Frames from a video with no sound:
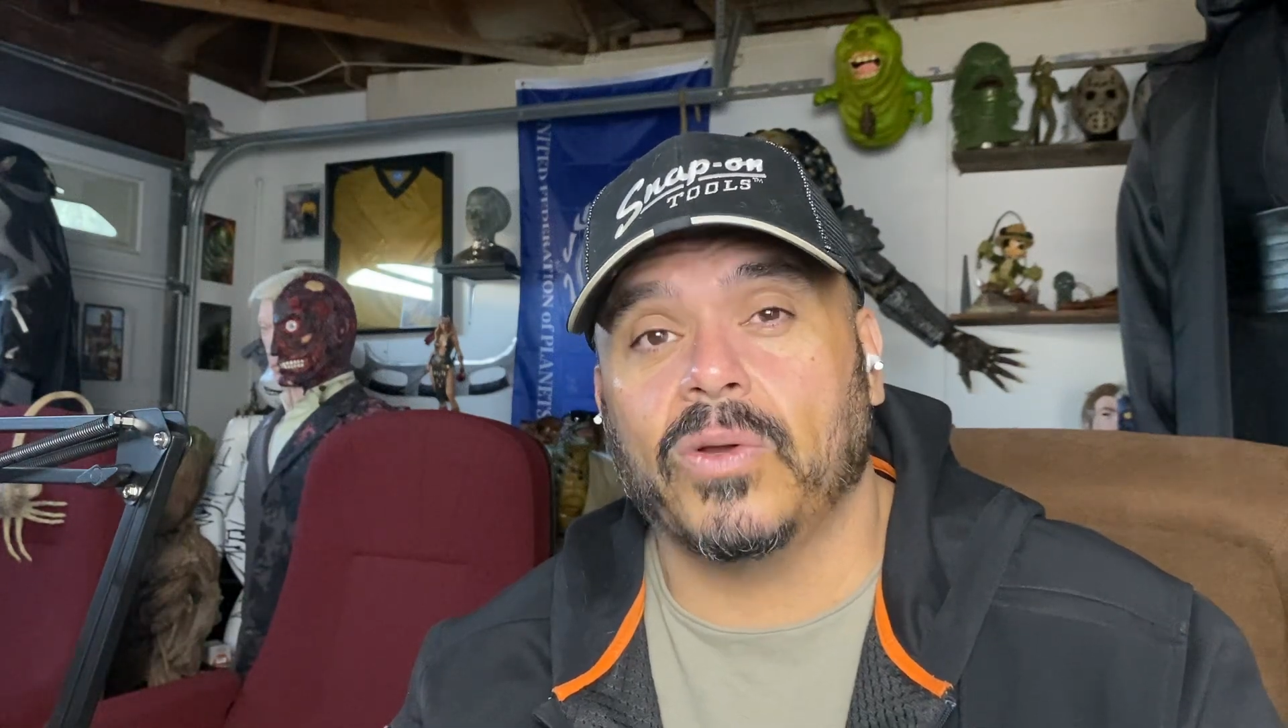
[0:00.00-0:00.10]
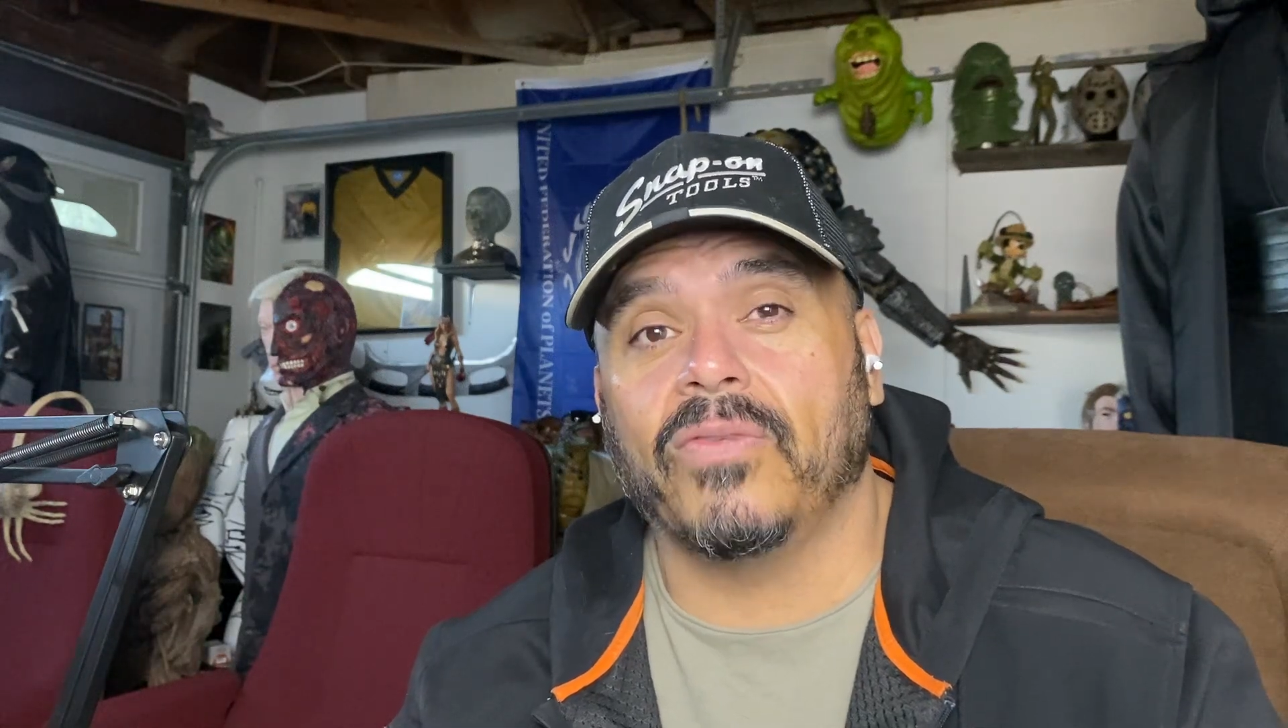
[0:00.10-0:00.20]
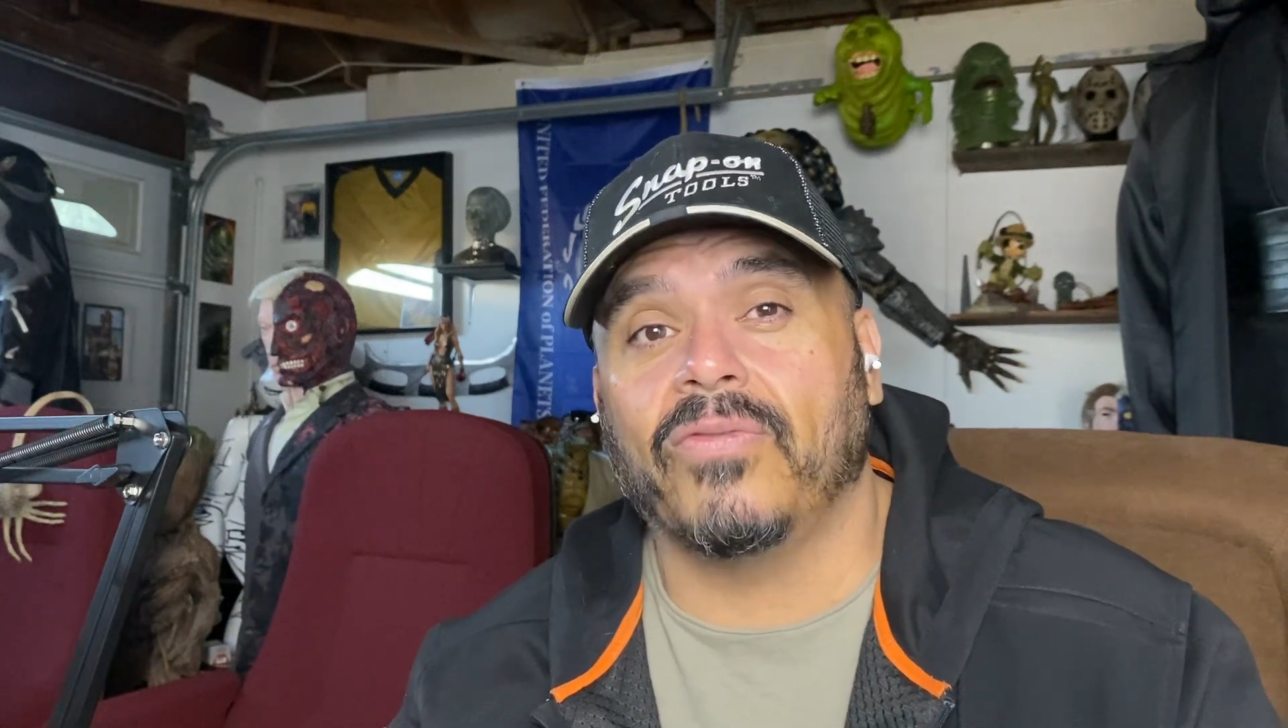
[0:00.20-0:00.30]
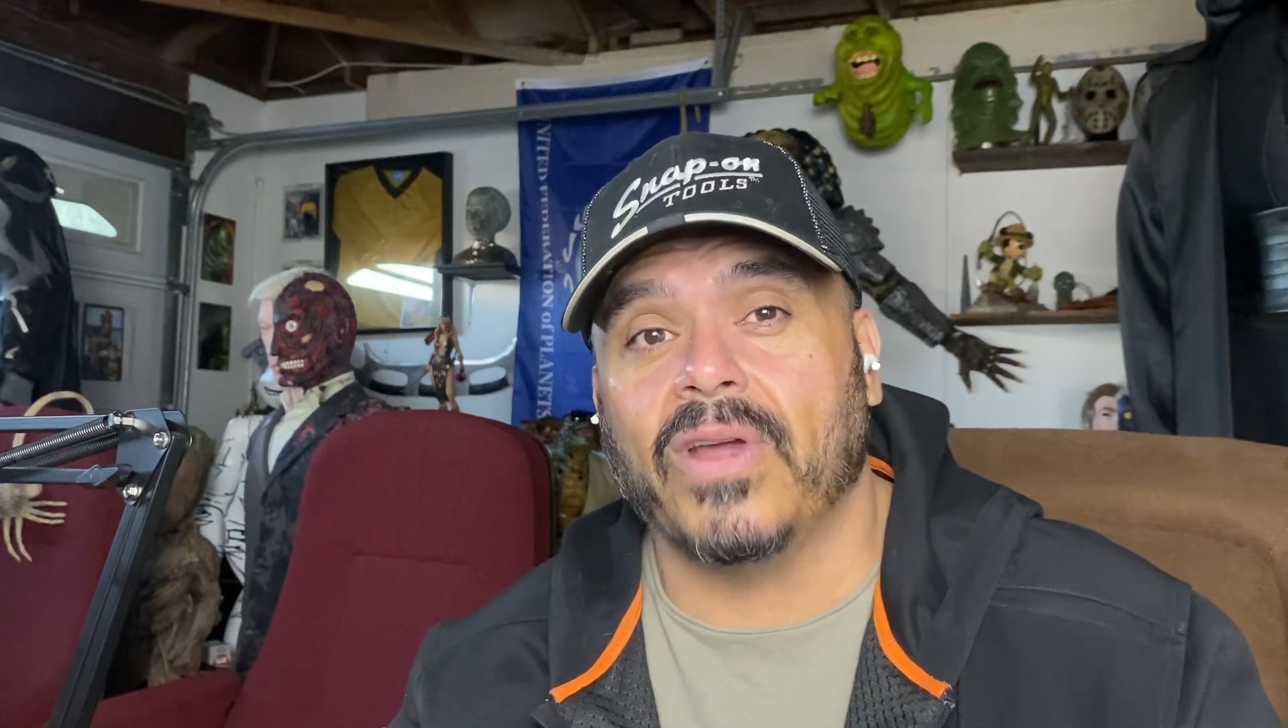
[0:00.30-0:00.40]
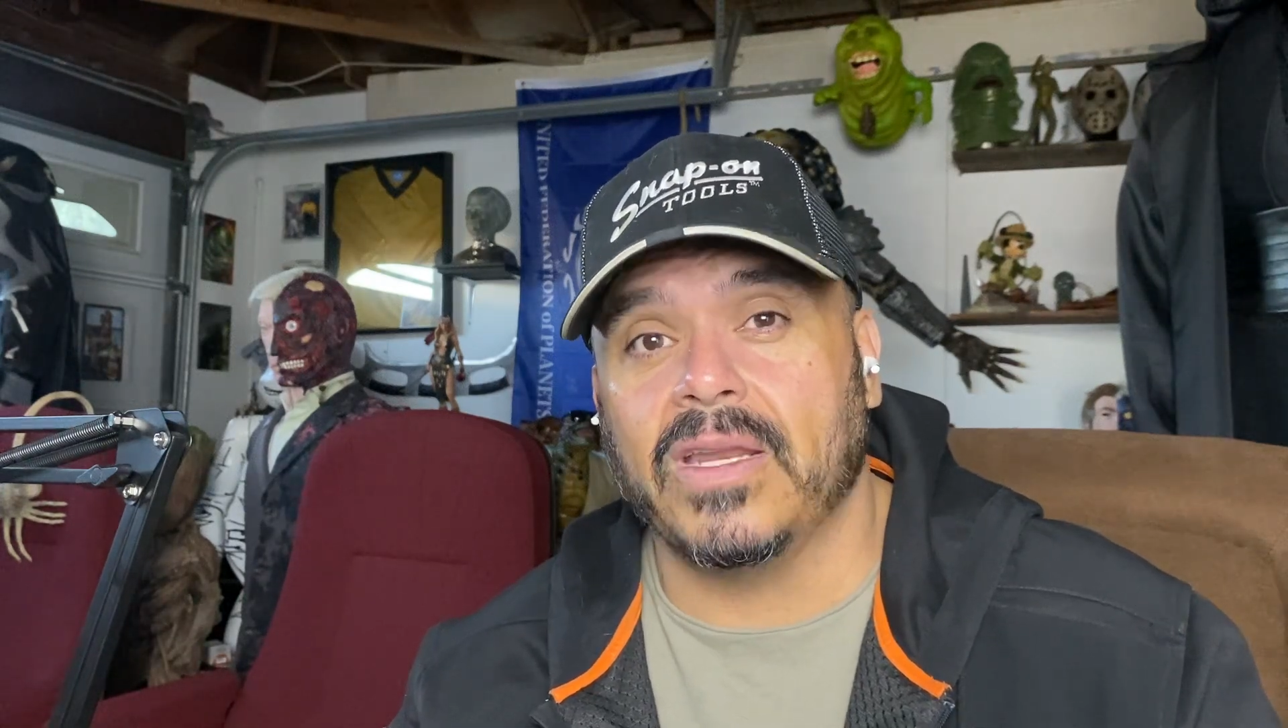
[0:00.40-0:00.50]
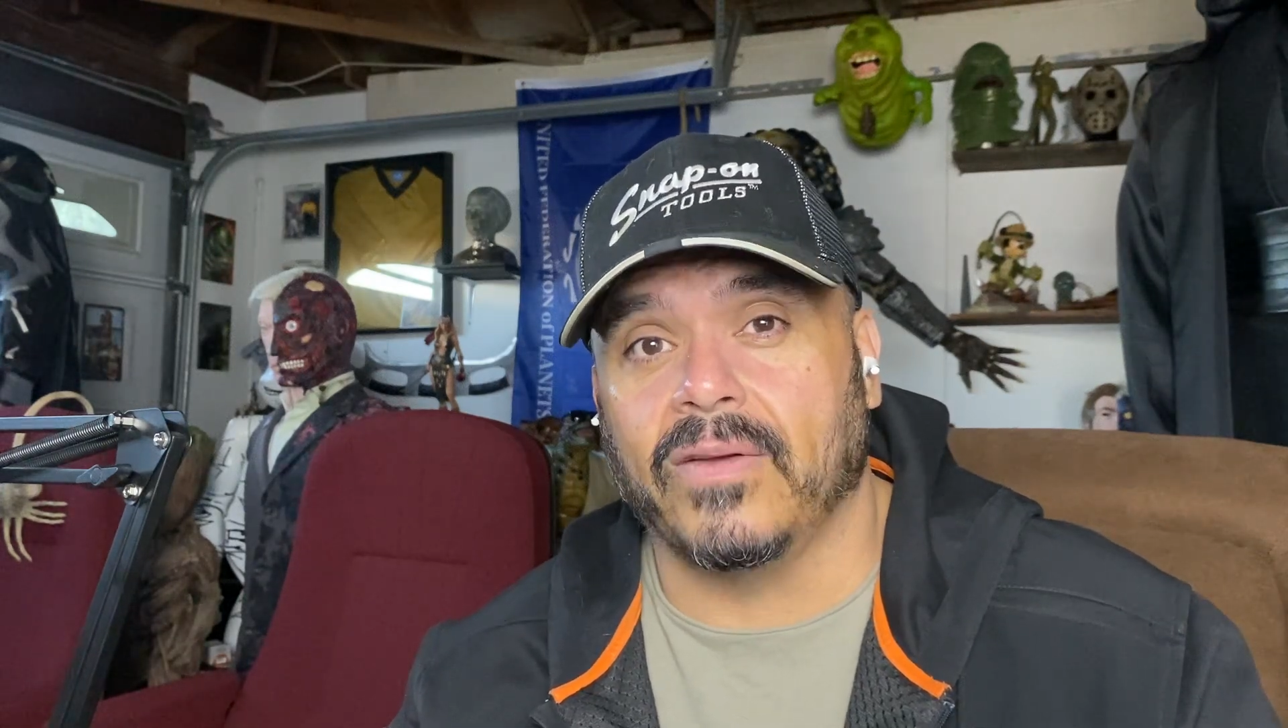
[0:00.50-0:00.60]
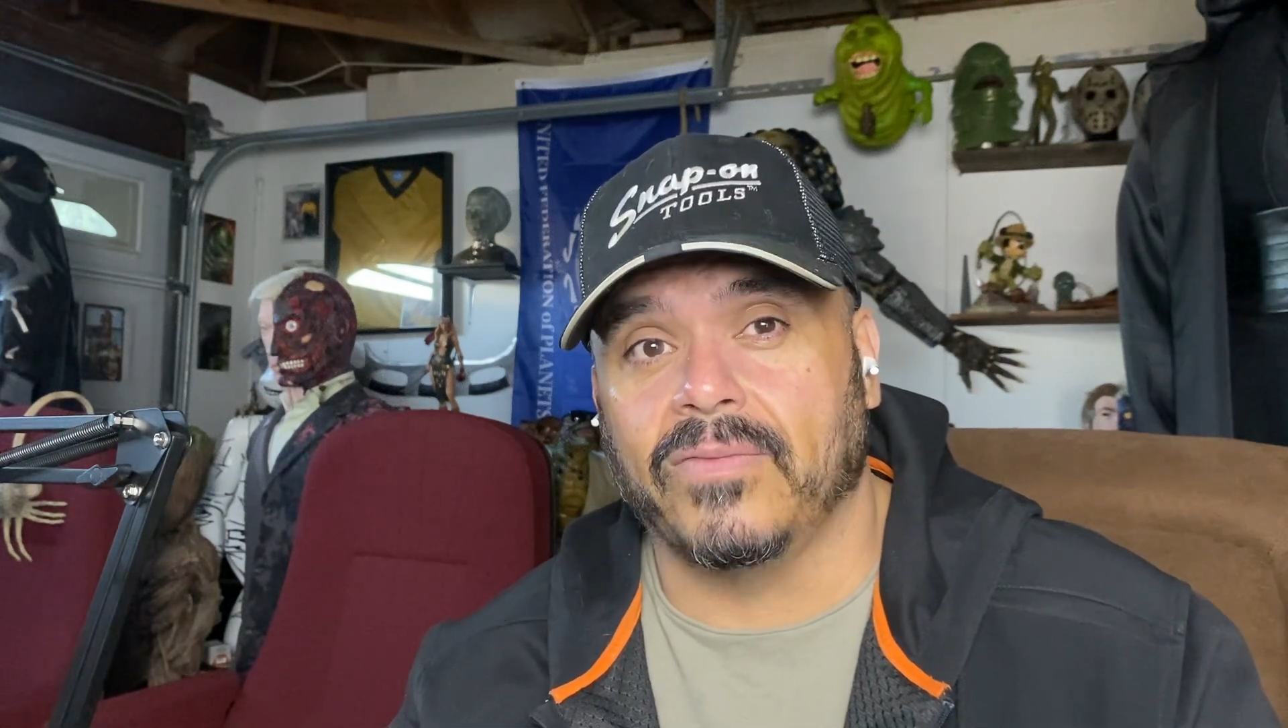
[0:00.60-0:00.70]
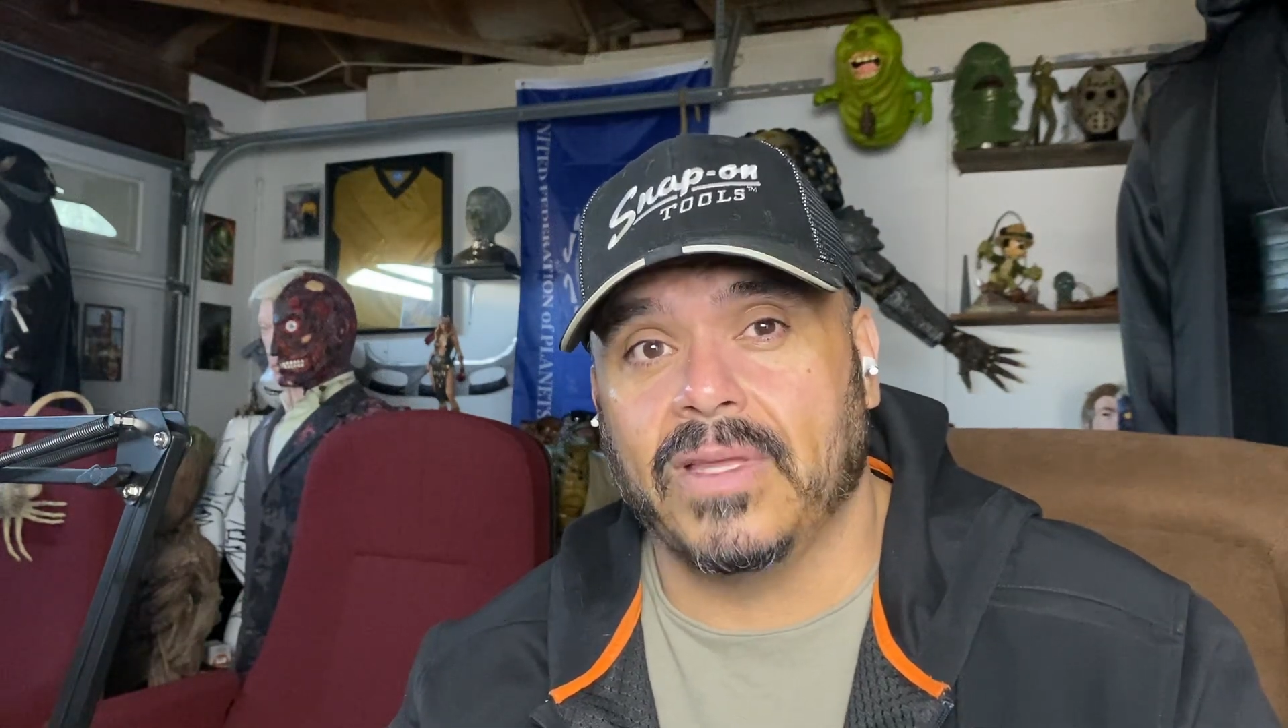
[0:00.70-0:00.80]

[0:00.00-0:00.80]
afraid of,